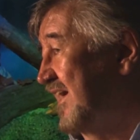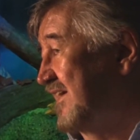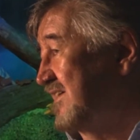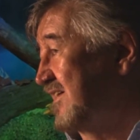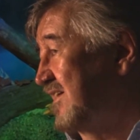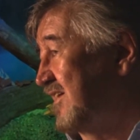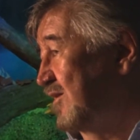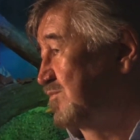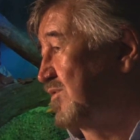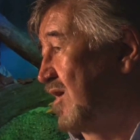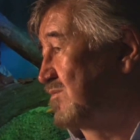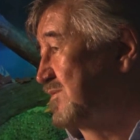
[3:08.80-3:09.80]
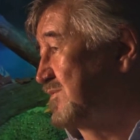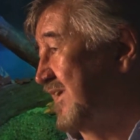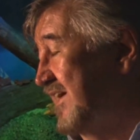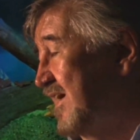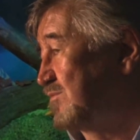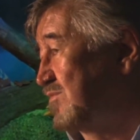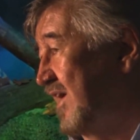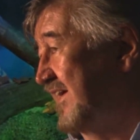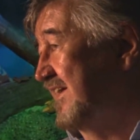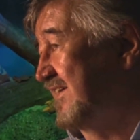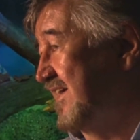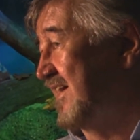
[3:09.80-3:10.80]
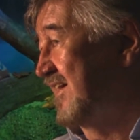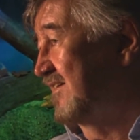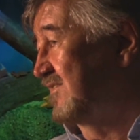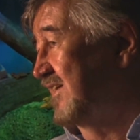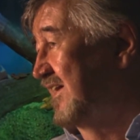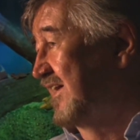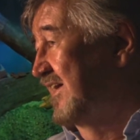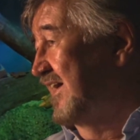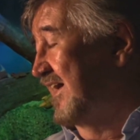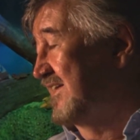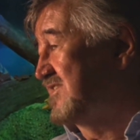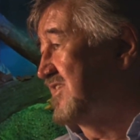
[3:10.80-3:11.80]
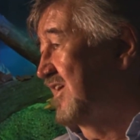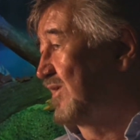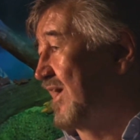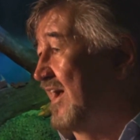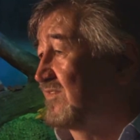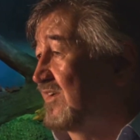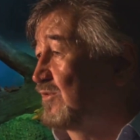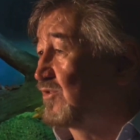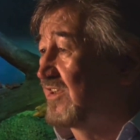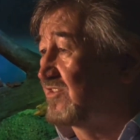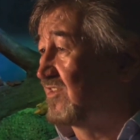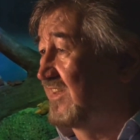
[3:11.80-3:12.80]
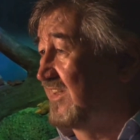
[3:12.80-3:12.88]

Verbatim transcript: had a, a, problem and kept breaking down. And so, having worked